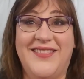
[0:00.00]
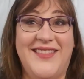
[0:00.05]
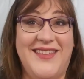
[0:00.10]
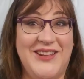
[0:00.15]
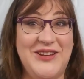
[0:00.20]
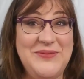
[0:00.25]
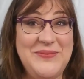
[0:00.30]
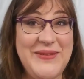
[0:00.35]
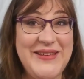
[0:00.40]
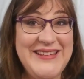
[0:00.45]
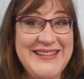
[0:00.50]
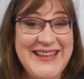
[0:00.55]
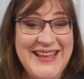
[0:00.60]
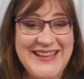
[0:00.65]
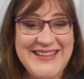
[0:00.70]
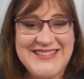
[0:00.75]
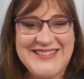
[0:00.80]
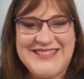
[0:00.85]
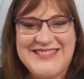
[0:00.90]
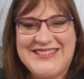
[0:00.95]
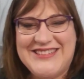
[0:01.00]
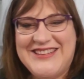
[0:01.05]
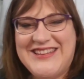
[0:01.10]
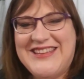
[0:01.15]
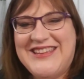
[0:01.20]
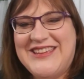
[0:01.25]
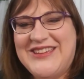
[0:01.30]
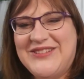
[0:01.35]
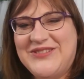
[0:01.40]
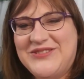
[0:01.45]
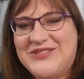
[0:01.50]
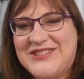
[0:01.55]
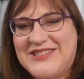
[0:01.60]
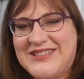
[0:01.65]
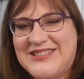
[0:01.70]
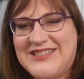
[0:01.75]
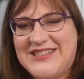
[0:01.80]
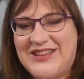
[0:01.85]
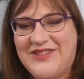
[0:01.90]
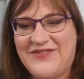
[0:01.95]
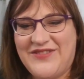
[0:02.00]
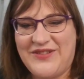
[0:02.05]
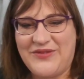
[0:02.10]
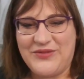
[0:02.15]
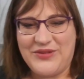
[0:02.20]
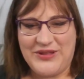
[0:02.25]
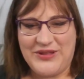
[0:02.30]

that'll be nice to use to see if it